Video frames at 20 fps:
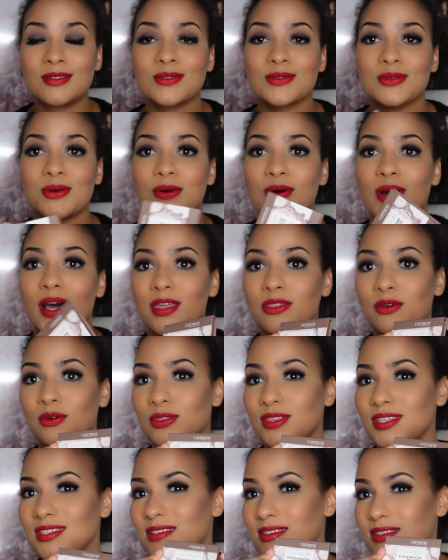so I
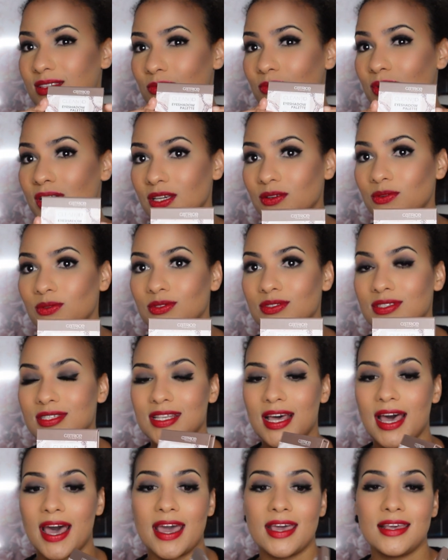thought this is a really good
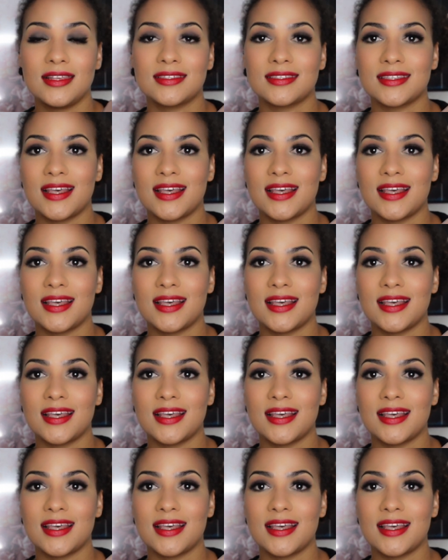size